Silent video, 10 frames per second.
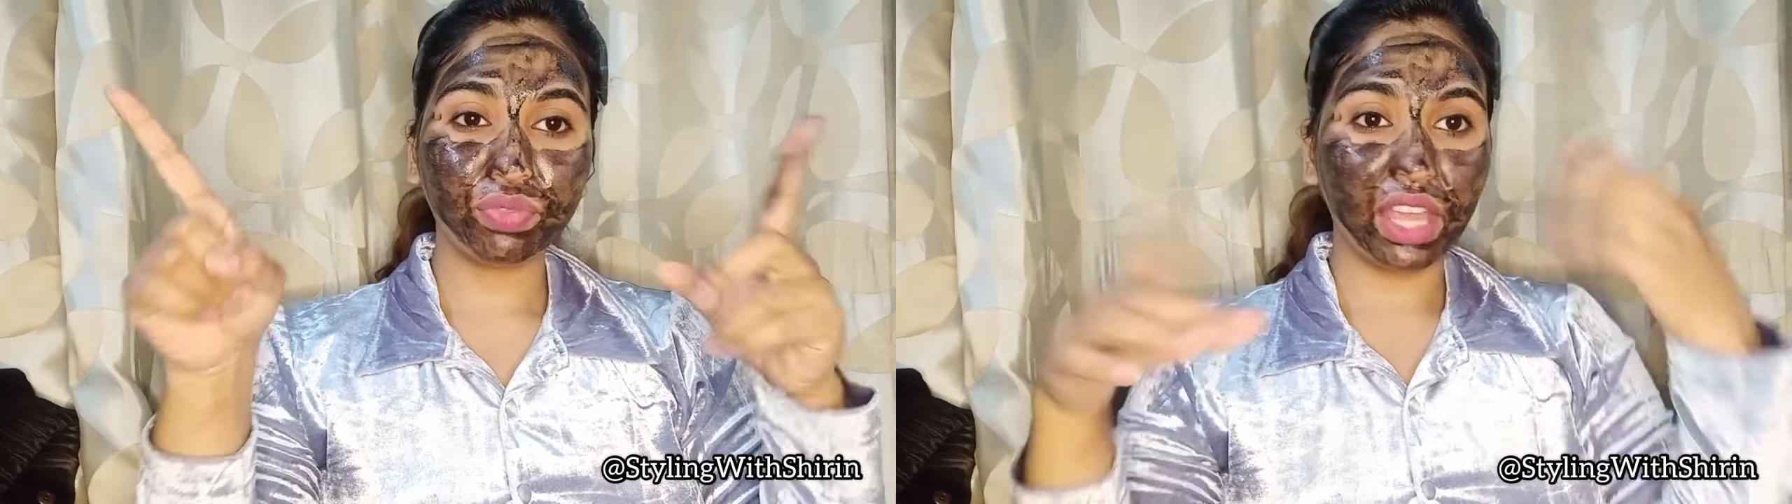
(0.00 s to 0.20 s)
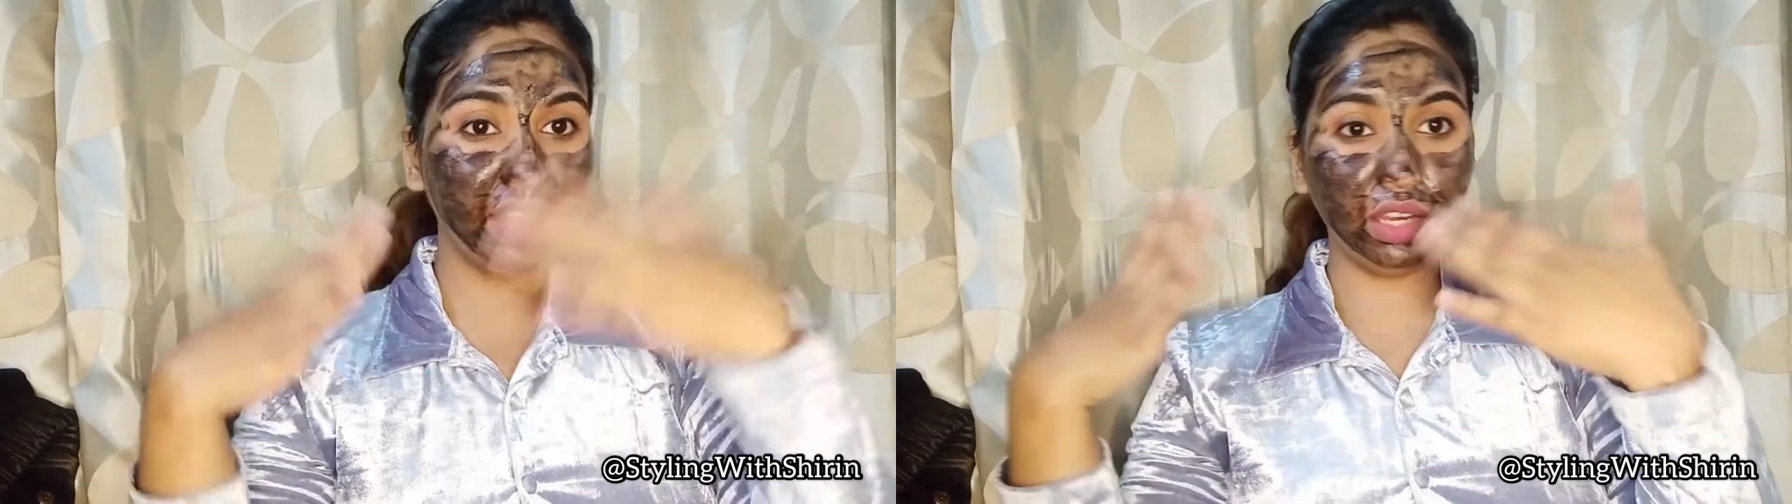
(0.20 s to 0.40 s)

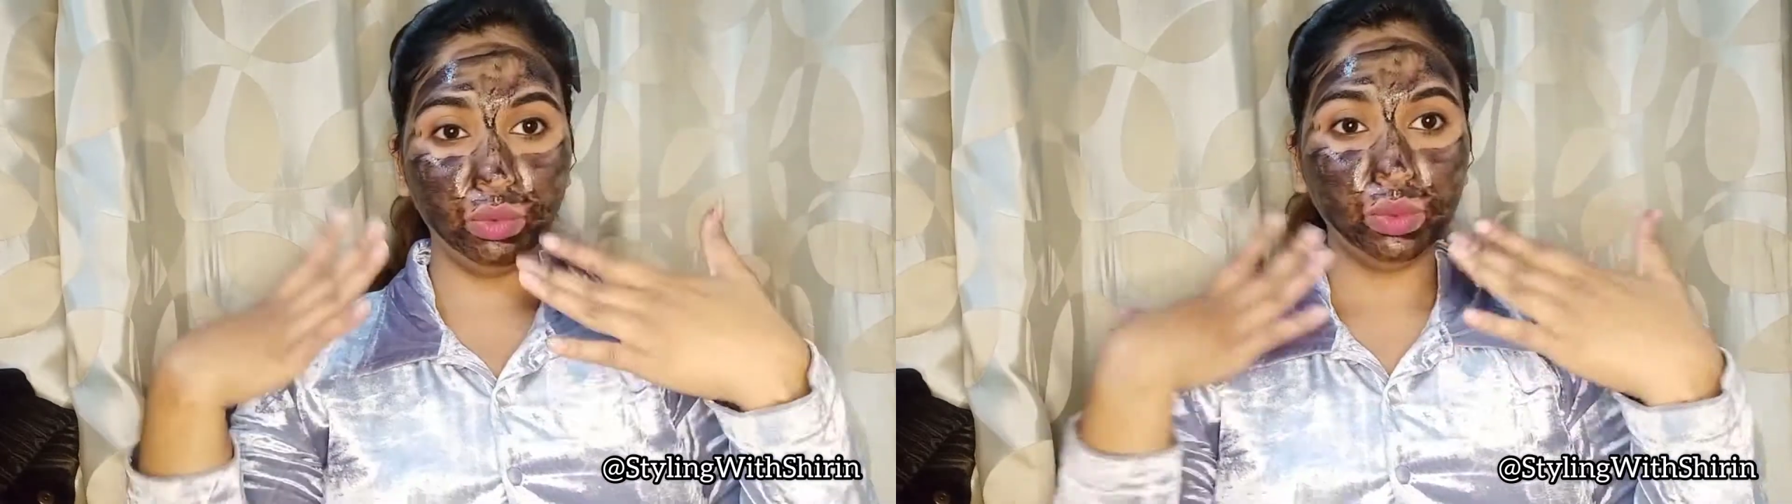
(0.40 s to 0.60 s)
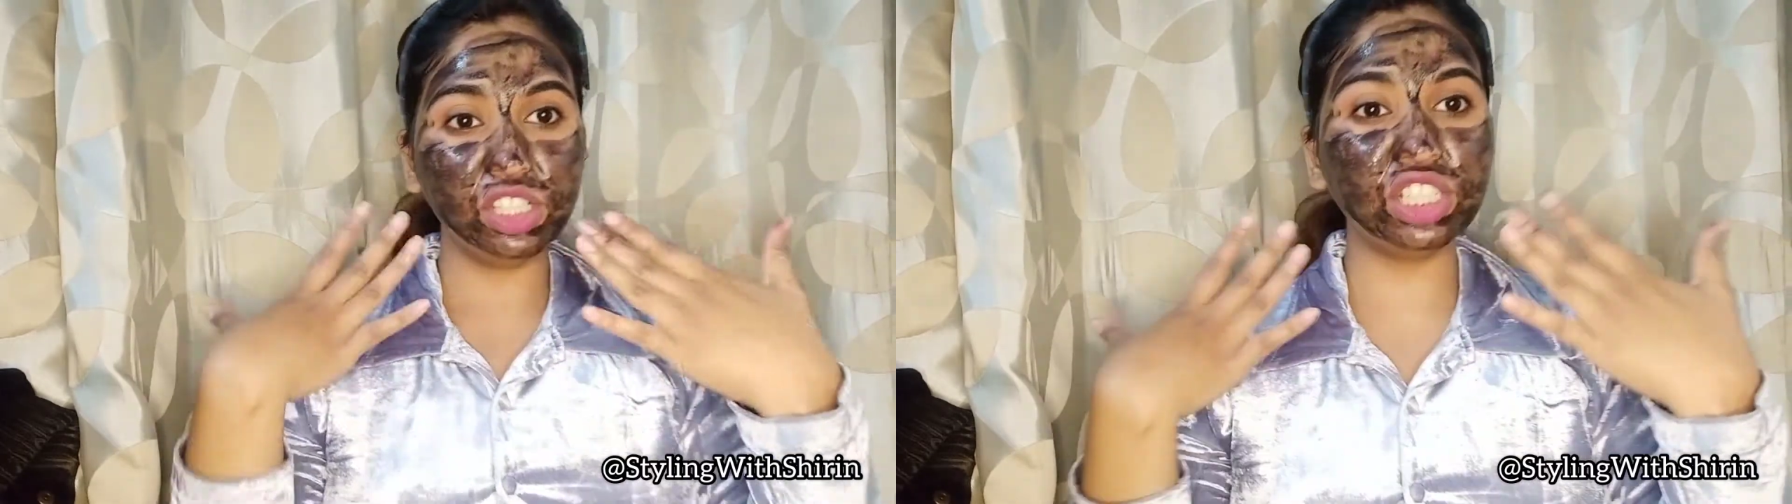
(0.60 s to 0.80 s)
and
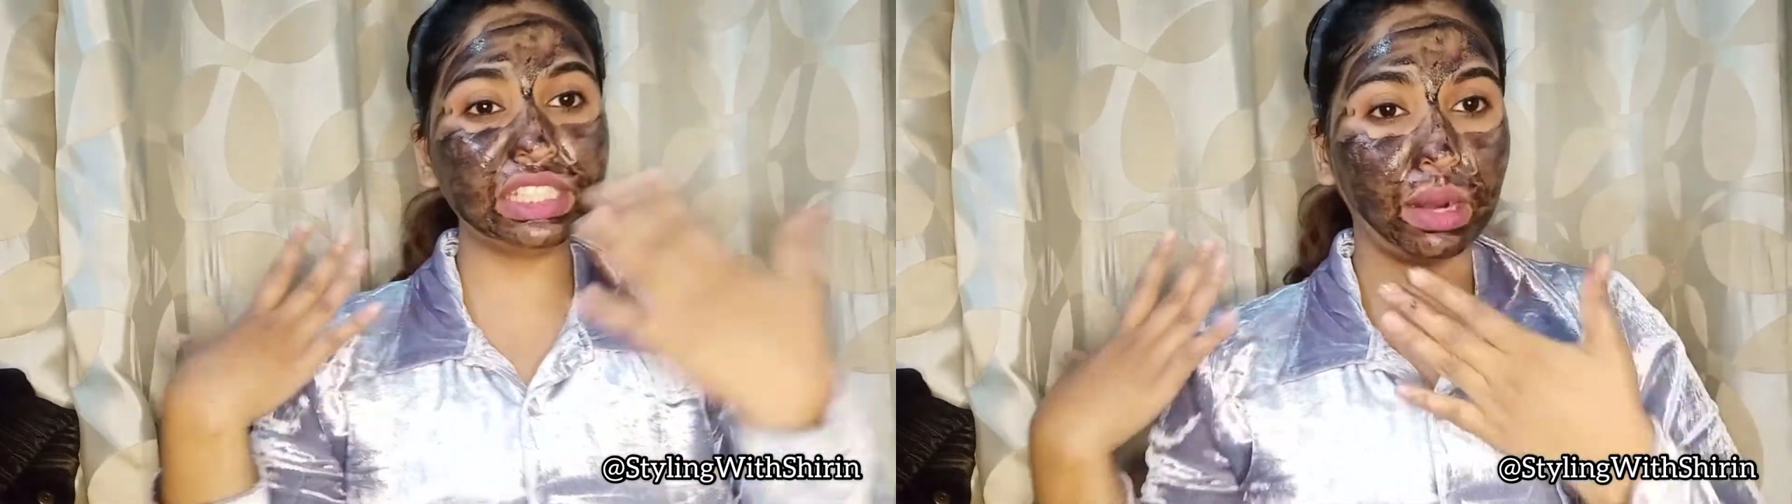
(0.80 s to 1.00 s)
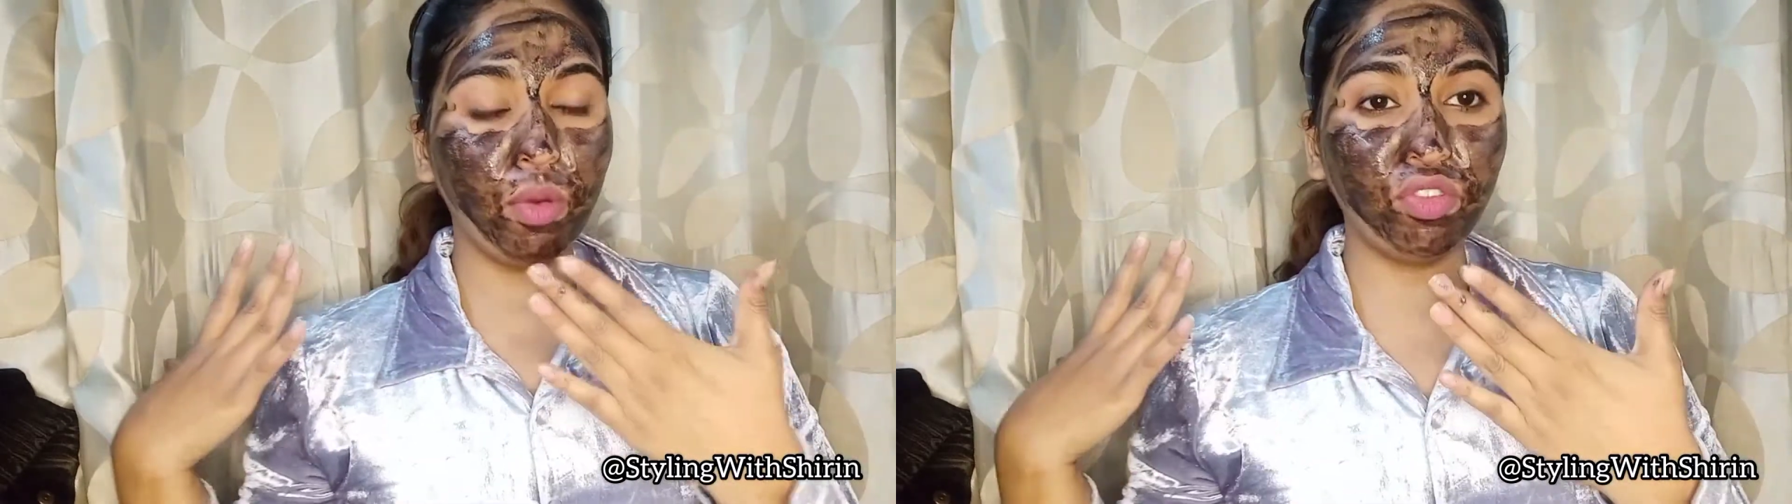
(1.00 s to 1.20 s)
we just
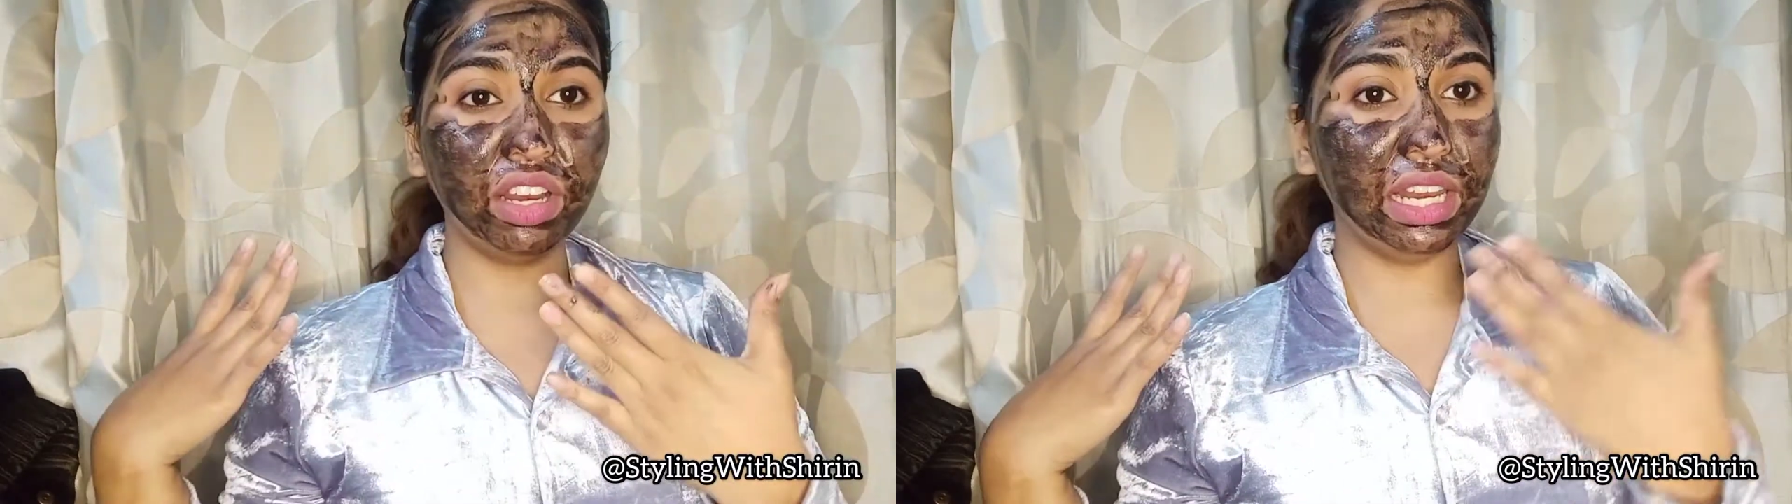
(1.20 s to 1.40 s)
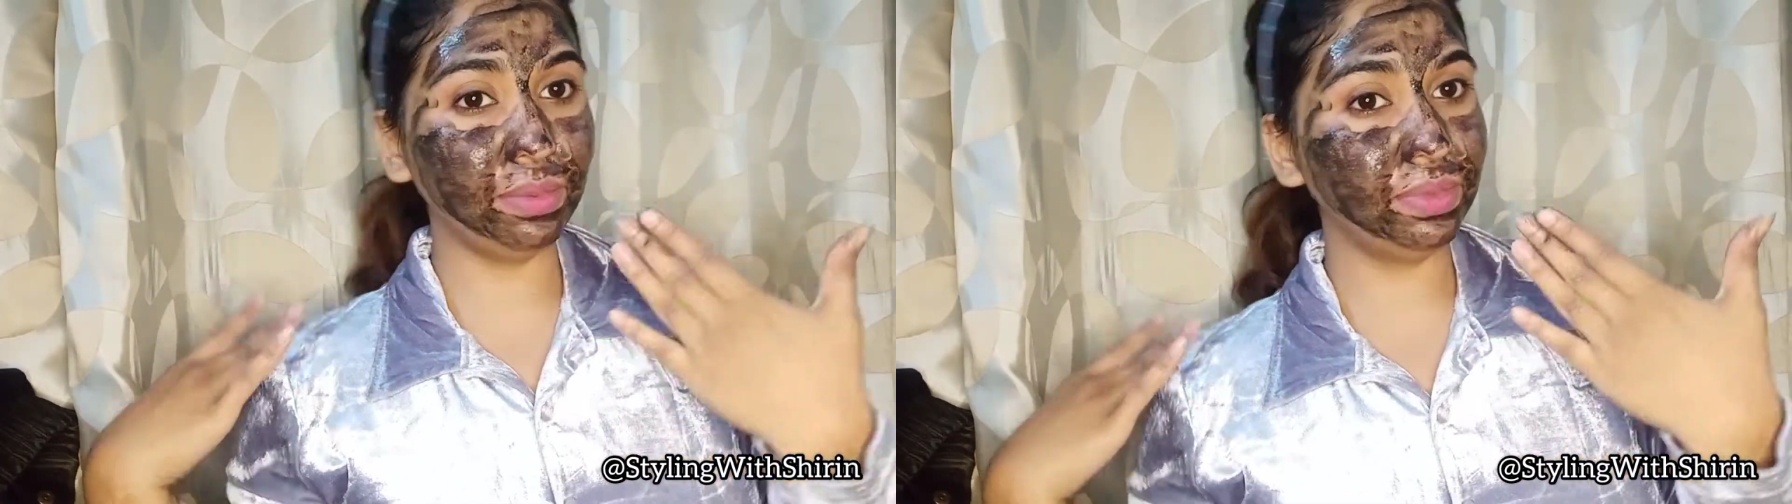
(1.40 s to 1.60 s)
scrub off
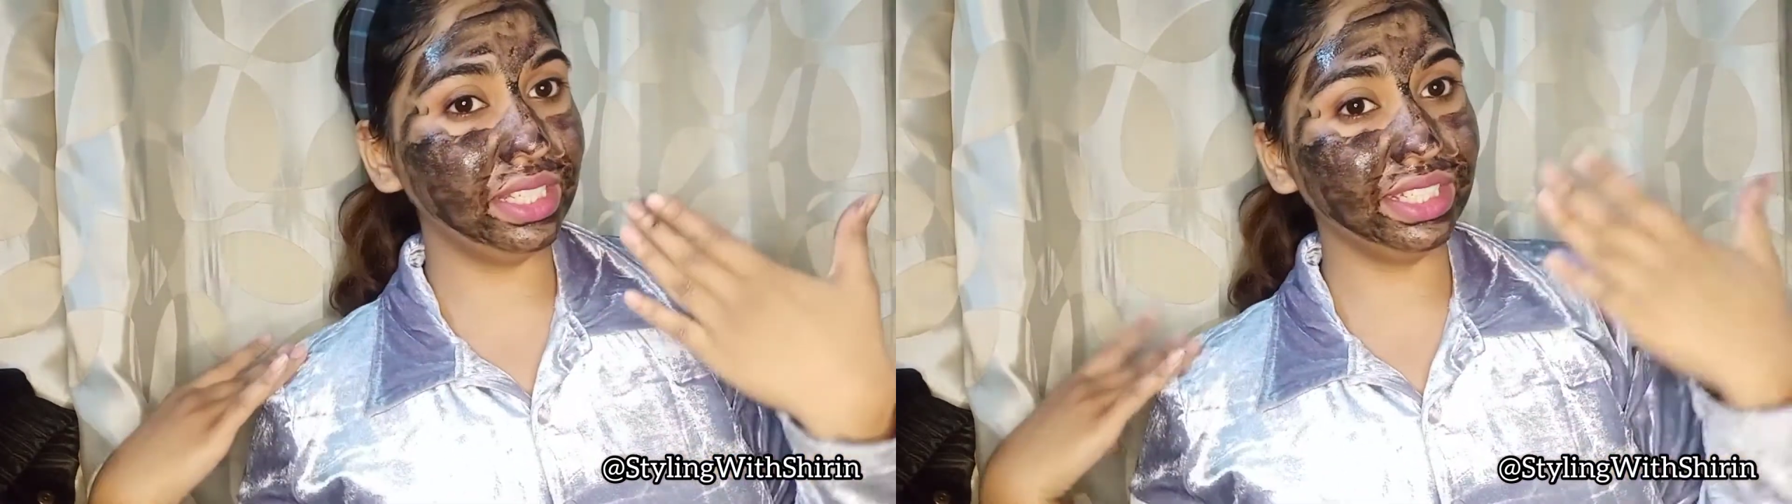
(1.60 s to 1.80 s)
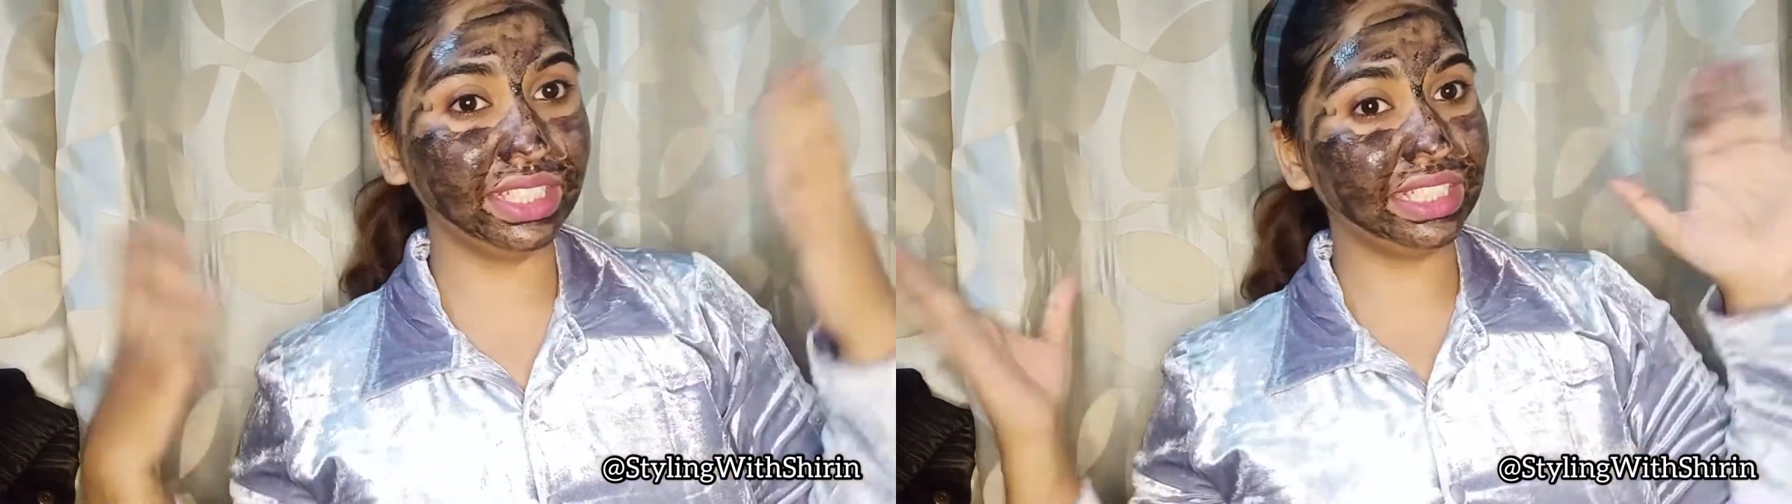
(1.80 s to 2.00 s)
our lips and